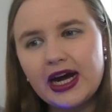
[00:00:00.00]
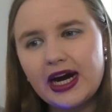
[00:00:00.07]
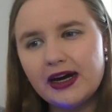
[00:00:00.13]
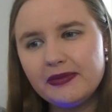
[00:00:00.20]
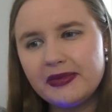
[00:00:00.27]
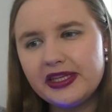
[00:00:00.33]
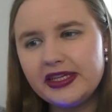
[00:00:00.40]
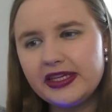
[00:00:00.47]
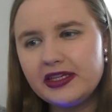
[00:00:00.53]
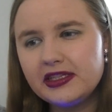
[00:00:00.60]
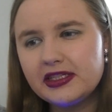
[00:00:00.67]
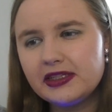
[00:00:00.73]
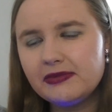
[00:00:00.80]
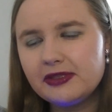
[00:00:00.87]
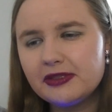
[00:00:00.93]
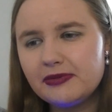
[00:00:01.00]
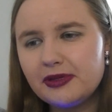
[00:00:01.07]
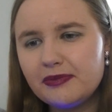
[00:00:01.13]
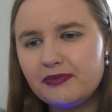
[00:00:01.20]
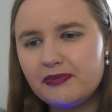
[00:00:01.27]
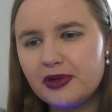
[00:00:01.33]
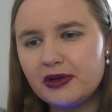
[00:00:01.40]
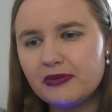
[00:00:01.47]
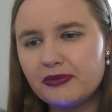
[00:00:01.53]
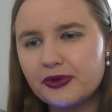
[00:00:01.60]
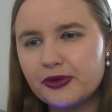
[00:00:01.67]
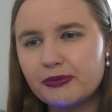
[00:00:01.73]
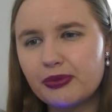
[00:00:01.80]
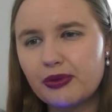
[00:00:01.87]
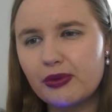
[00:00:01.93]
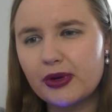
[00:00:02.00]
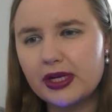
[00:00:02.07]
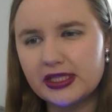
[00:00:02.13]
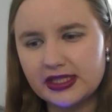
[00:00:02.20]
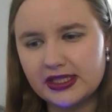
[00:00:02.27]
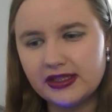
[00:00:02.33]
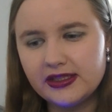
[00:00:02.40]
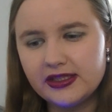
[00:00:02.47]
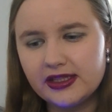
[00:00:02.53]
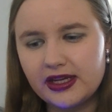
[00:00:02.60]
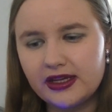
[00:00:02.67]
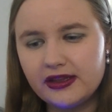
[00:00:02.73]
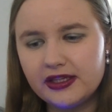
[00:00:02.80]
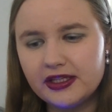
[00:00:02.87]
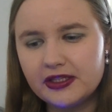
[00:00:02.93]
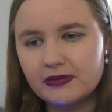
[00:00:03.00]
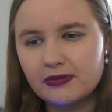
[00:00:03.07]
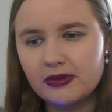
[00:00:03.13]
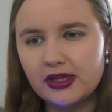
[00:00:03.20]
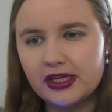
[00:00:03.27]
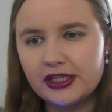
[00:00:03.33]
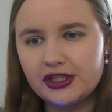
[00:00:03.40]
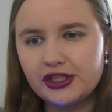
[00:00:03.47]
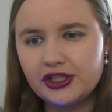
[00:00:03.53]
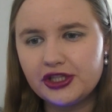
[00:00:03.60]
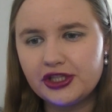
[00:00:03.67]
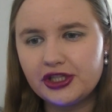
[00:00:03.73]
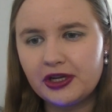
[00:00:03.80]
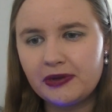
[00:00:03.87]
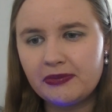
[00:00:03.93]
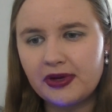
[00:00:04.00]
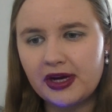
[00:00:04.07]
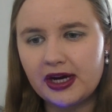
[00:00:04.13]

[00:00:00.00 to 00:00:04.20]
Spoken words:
I mean, he seems to be a bit more present in this relationship,